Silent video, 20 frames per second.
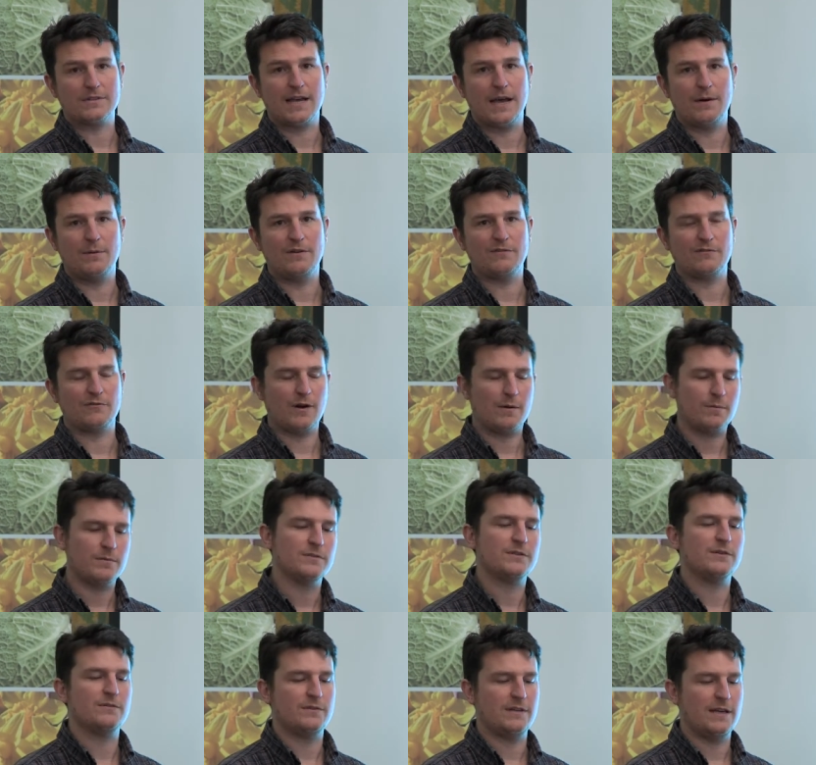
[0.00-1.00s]
However, up
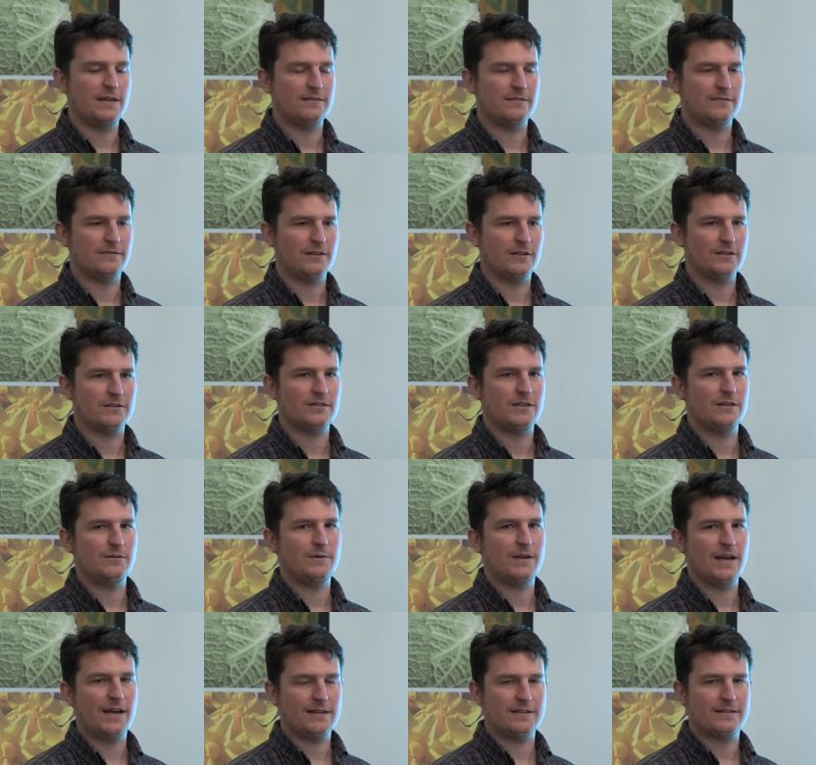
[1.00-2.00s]
until the end of last year,
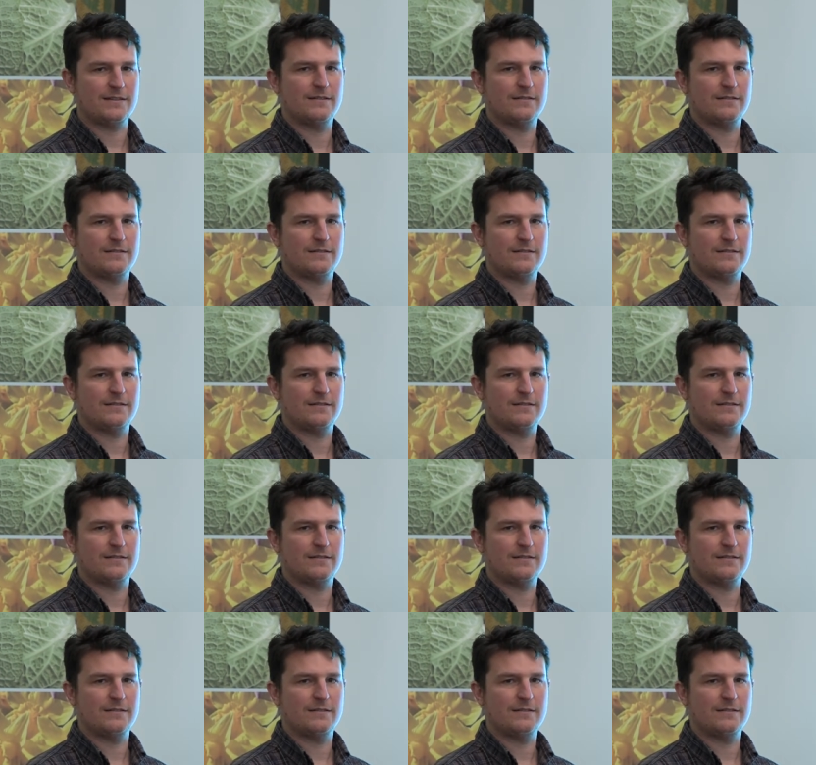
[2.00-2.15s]
we had